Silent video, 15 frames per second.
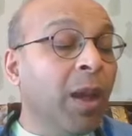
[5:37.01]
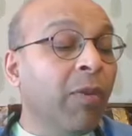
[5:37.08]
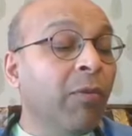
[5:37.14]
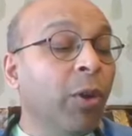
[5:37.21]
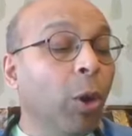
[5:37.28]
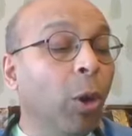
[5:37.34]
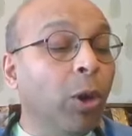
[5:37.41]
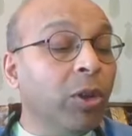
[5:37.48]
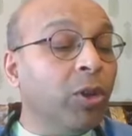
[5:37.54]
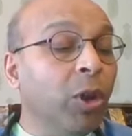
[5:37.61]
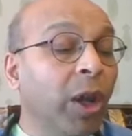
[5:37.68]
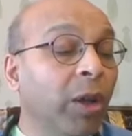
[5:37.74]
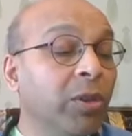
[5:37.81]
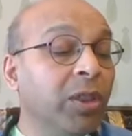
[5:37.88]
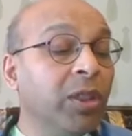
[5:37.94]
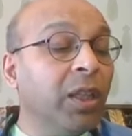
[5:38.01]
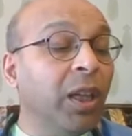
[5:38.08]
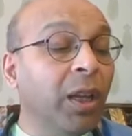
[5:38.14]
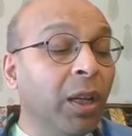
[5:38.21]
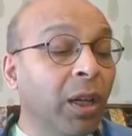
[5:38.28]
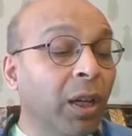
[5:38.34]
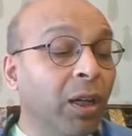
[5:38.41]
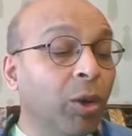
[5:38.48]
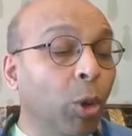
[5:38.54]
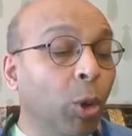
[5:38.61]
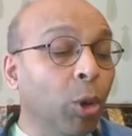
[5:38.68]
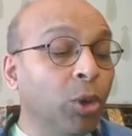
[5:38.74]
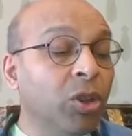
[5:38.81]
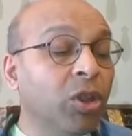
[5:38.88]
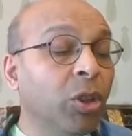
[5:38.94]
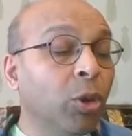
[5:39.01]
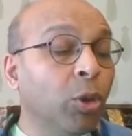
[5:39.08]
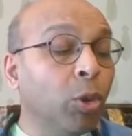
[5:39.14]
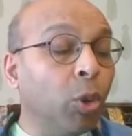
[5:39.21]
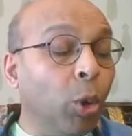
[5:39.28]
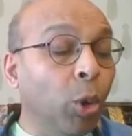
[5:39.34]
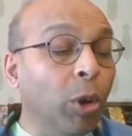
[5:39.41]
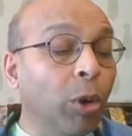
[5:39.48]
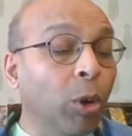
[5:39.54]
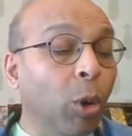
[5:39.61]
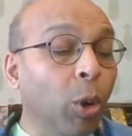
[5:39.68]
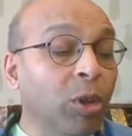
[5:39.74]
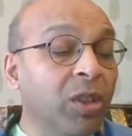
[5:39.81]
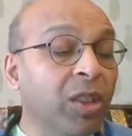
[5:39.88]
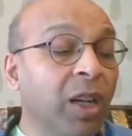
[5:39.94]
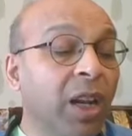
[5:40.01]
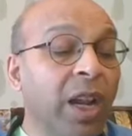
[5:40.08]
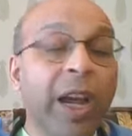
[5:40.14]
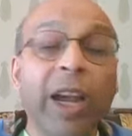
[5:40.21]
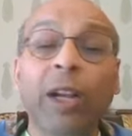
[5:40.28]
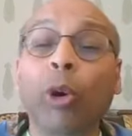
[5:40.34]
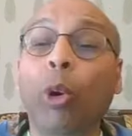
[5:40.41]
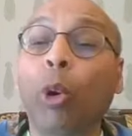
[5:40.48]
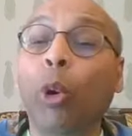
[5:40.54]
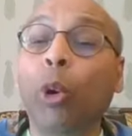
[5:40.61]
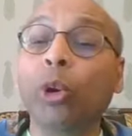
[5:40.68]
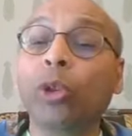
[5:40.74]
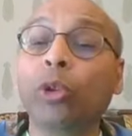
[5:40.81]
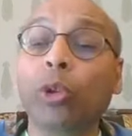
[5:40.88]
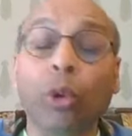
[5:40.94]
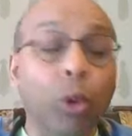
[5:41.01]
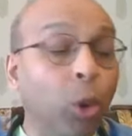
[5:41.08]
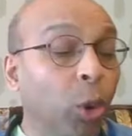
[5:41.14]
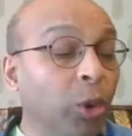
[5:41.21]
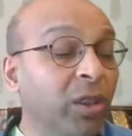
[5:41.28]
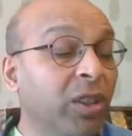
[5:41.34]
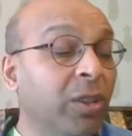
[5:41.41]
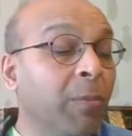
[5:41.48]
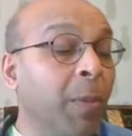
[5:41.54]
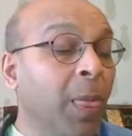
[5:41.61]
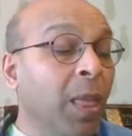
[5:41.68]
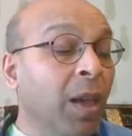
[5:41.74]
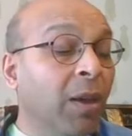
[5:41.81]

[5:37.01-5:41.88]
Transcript: We also have steel cut oats, rolled oats, and oat groats.